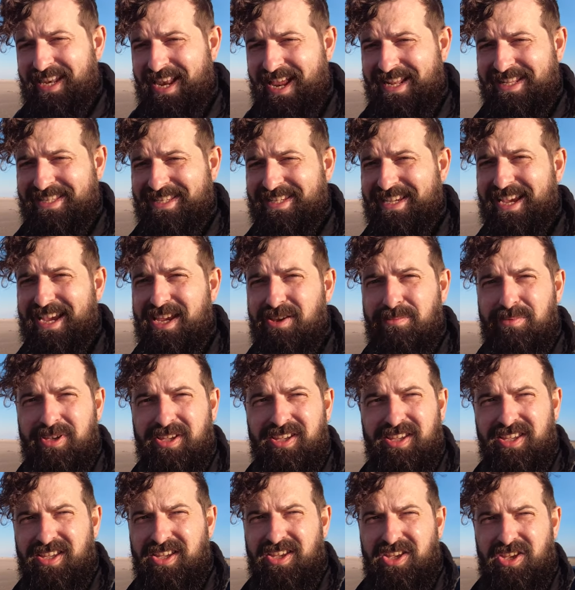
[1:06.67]
in landscape,
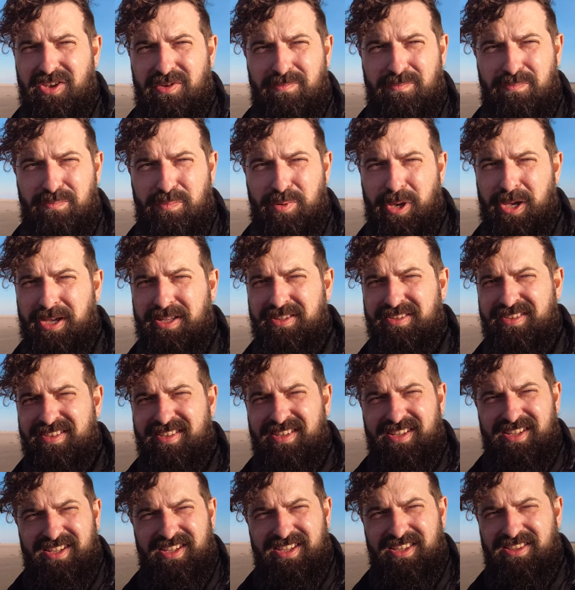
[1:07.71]

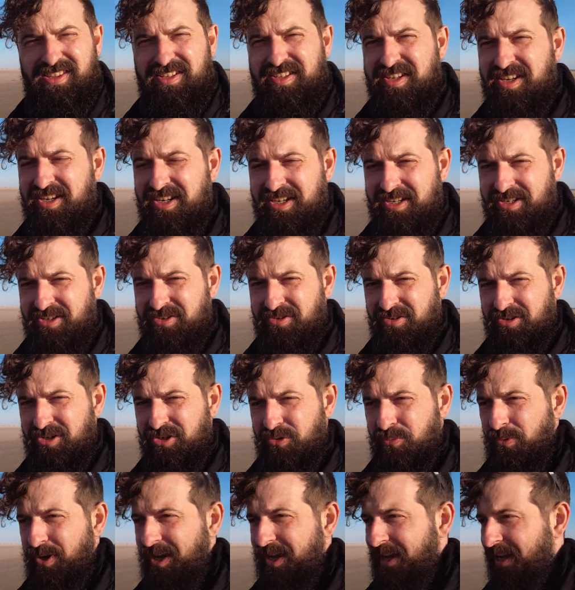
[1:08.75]
but the tide is on
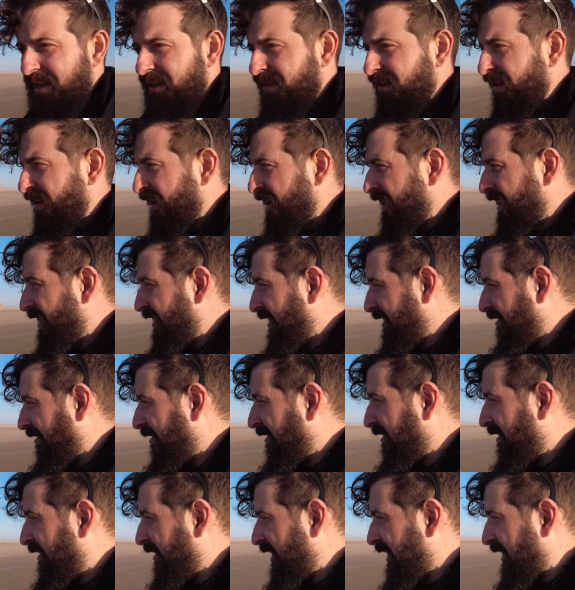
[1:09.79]
its way in. I
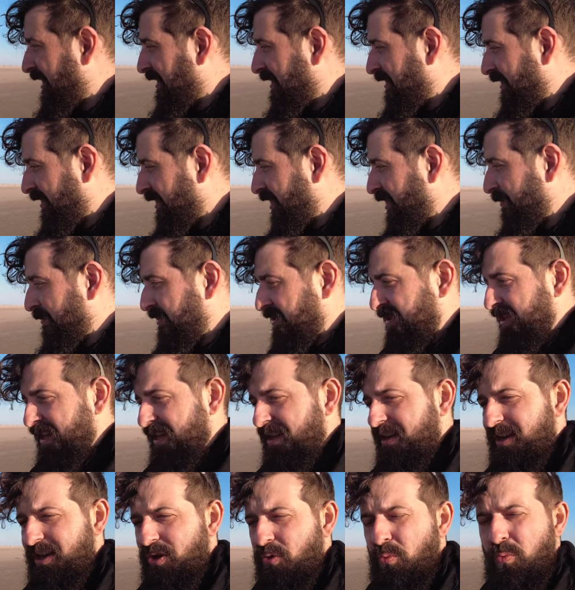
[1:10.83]
think I'm
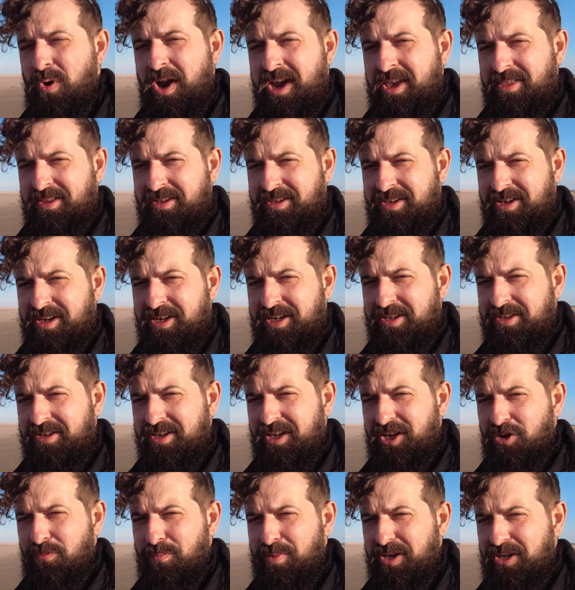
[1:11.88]
standing where the tide's
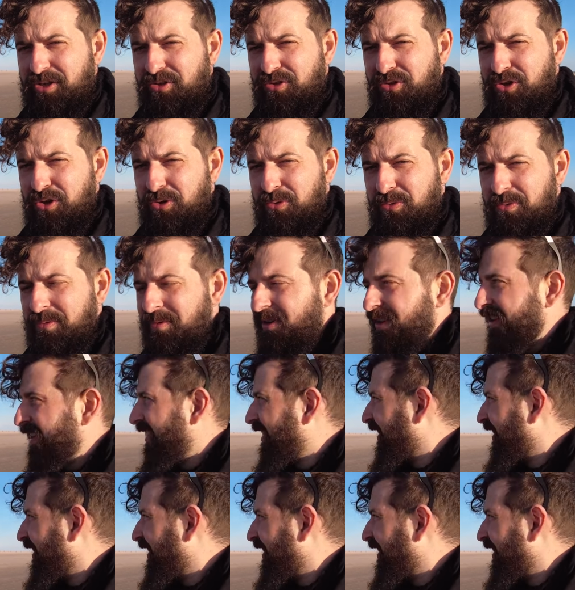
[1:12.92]
going to be soon,